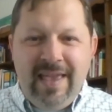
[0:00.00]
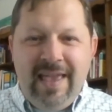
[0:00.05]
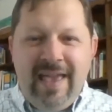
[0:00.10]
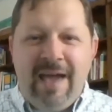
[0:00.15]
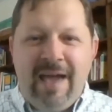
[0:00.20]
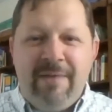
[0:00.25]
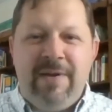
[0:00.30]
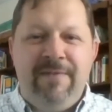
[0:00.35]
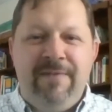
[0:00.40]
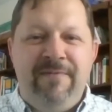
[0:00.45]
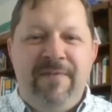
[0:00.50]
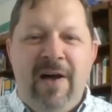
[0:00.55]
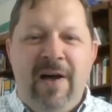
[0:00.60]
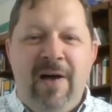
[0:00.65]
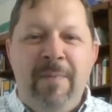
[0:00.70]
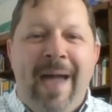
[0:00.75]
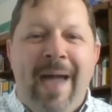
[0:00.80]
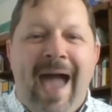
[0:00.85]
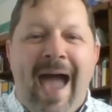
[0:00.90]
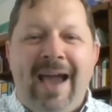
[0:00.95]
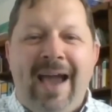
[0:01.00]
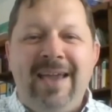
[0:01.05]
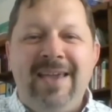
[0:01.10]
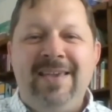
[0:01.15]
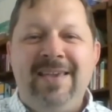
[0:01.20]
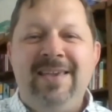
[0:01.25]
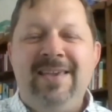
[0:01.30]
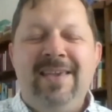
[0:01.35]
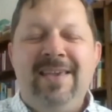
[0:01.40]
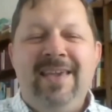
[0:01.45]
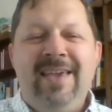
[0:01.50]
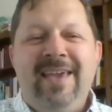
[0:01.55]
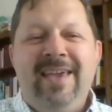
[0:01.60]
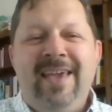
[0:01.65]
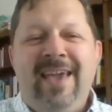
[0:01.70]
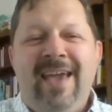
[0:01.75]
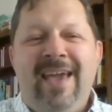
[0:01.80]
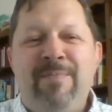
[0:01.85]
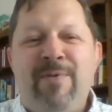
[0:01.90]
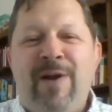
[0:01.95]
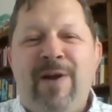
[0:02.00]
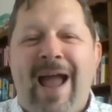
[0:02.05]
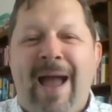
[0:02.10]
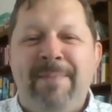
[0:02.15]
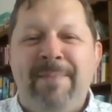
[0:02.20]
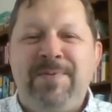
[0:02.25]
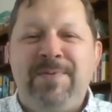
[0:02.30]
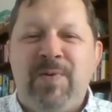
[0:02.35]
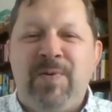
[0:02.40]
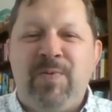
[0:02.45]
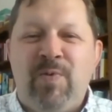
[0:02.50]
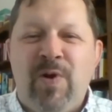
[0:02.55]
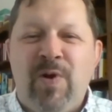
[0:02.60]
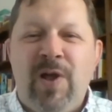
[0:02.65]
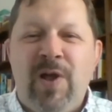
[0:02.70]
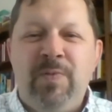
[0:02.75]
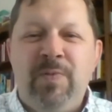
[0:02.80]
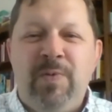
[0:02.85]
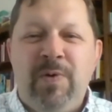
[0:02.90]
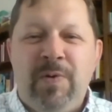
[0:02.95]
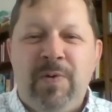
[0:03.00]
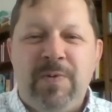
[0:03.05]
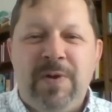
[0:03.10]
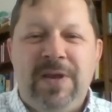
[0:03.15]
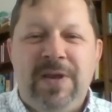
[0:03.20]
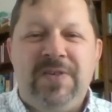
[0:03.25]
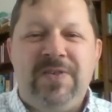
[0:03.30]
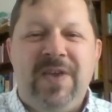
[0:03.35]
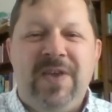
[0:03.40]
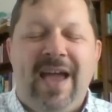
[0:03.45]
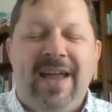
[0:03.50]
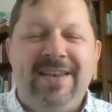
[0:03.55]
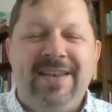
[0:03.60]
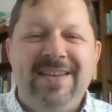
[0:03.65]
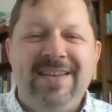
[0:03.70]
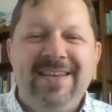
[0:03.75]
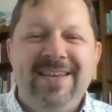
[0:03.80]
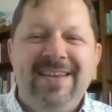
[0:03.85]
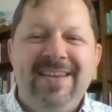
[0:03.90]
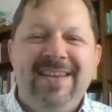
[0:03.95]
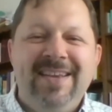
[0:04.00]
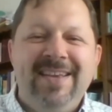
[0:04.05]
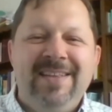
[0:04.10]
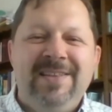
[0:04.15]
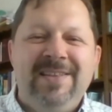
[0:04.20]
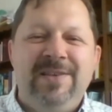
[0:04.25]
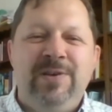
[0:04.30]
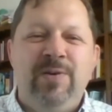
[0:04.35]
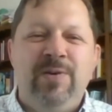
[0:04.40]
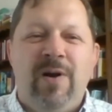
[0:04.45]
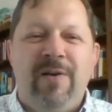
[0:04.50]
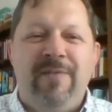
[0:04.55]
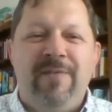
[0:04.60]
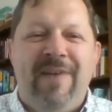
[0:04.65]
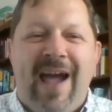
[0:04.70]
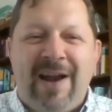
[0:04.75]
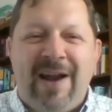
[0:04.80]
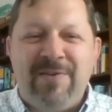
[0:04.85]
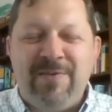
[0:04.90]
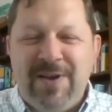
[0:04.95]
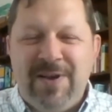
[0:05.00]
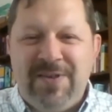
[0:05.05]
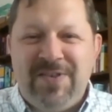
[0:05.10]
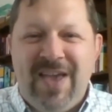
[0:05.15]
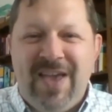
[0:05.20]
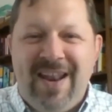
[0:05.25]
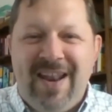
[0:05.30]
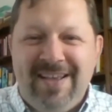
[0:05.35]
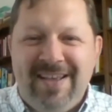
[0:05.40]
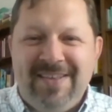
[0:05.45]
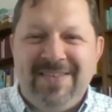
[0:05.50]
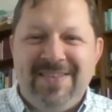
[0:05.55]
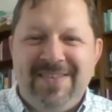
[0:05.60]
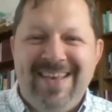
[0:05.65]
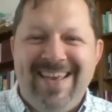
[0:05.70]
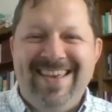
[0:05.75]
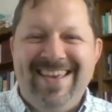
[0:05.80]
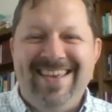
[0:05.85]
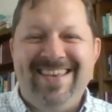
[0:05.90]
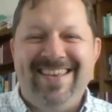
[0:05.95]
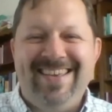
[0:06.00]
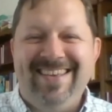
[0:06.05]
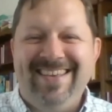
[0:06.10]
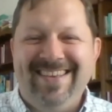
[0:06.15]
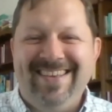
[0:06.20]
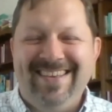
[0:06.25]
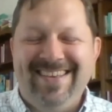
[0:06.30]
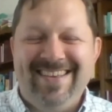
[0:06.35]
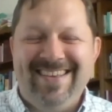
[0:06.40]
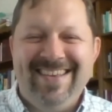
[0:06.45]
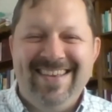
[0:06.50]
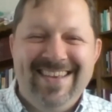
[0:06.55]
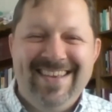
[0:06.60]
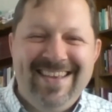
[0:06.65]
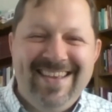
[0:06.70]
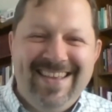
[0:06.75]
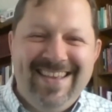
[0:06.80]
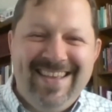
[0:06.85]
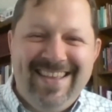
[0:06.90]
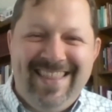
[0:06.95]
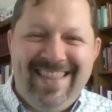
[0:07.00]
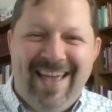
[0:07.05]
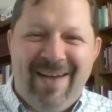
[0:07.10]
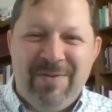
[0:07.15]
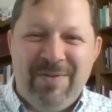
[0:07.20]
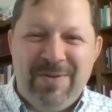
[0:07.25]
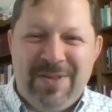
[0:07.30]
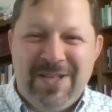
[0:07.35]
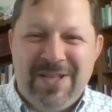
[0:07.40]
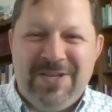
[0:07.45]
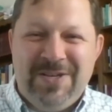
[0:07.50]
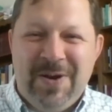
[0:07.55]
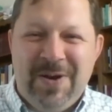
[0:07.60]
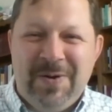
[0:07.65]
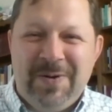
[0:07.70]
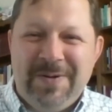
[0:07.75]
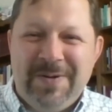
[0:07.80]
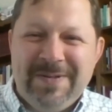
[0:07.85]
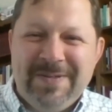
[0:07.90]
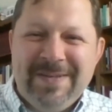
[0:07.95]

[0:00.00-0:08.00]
and we fell back, and perhaps the world will reset to our factory settings. That was the joke.